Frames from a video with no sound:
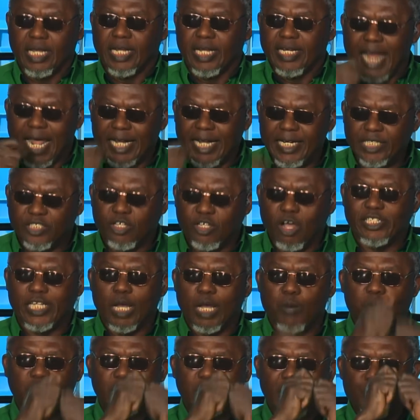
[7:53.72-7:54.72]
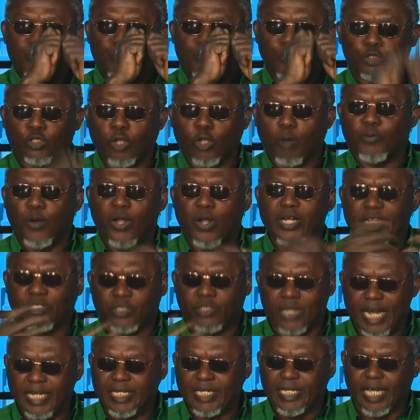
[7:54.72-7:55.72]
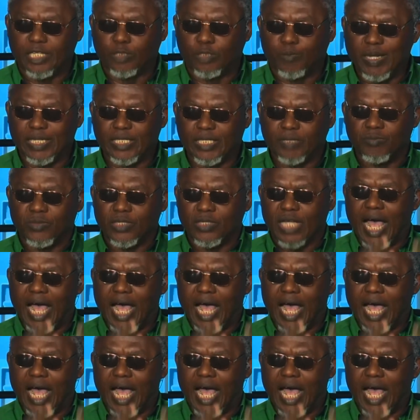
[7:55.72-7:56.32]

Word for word: Then this concept was put to pro-national engagement.